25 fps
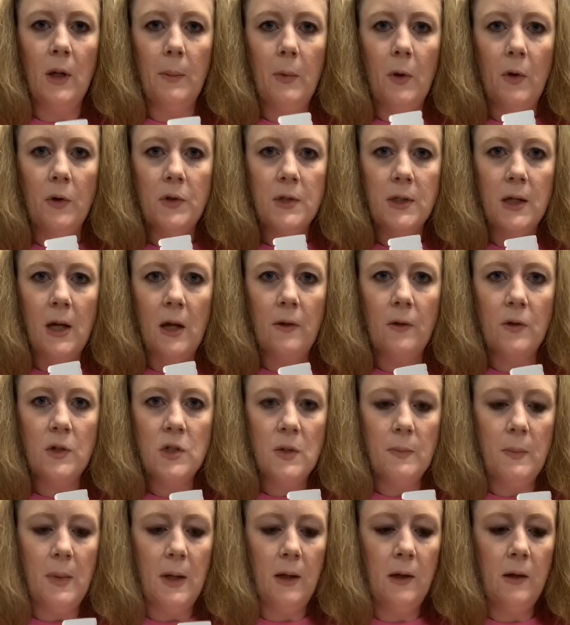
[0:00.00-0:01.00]
up all together
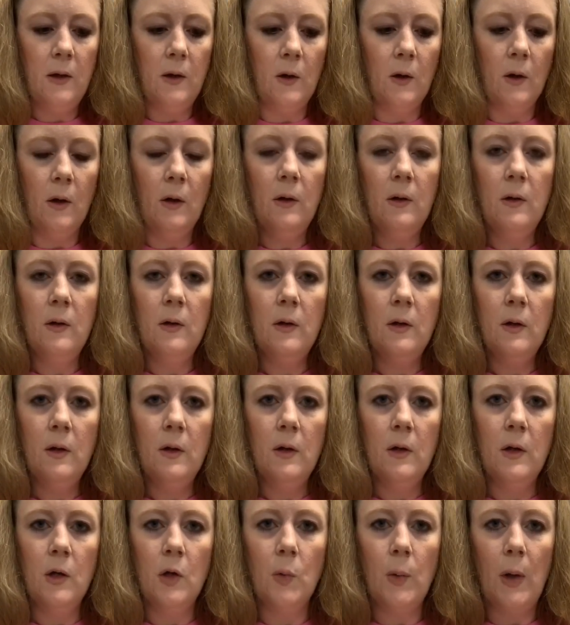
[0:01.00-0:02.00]
to make your
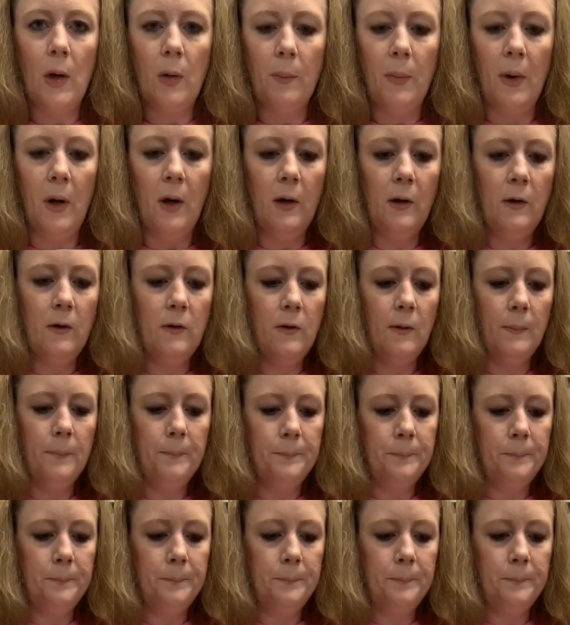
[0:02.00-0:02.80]
round box.